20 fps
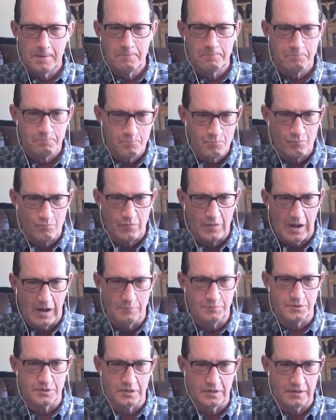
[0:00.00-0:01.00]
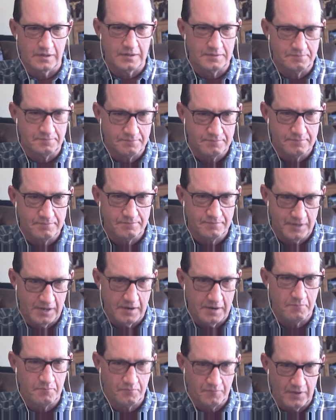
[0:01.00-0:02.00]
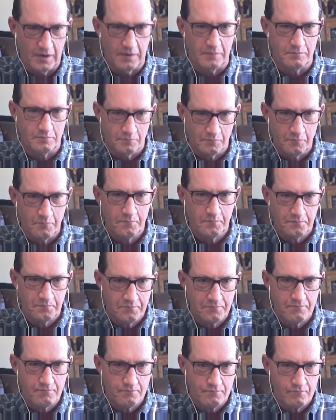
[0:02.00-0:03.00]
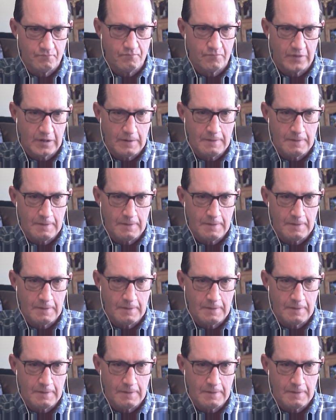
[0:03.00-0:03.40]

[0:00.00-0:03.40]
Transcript: Yeah, for sure. Absolutely. I mean, yeah, I had yeah. I had a person